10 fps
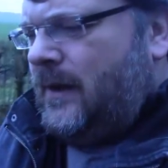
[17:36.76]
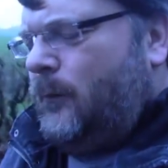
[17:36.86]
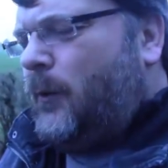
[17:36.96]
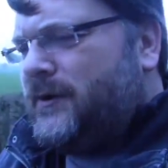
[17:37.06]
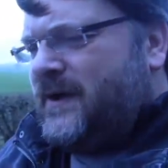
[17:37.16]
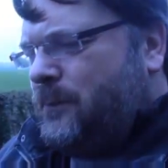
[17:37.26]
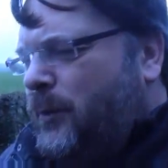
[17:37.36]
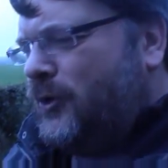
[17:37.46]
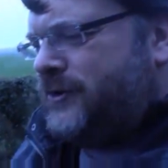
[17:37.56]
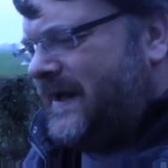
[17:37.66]
One did a
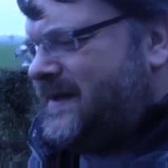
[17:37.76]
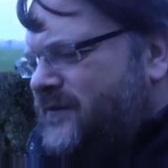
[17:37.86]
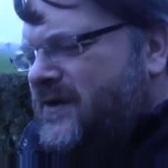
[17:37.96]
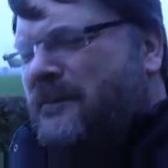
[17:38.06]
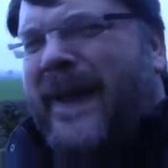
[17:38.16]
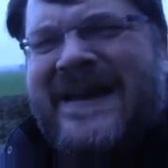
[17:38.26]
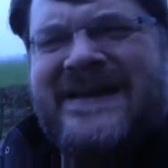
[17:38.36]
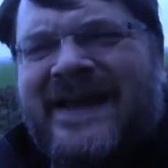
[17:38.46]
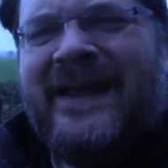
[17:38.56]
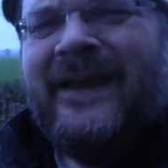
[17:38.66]
portrait of his
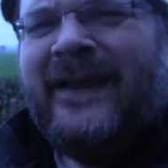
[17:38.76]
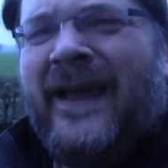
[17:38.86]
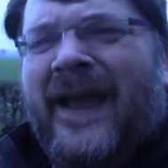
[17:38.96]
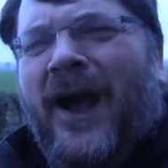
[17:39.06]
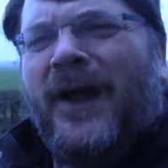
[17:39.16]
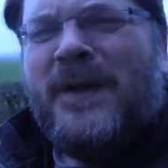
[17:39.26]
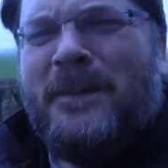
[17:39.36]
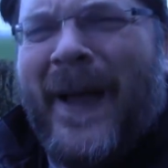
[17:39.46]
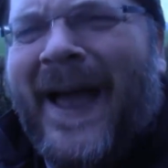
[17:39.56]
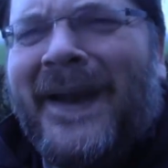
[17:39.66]
mate on a
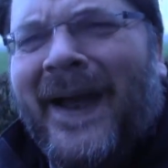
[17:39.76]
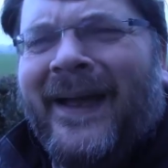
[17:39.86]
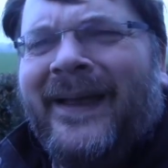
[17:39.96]
banner.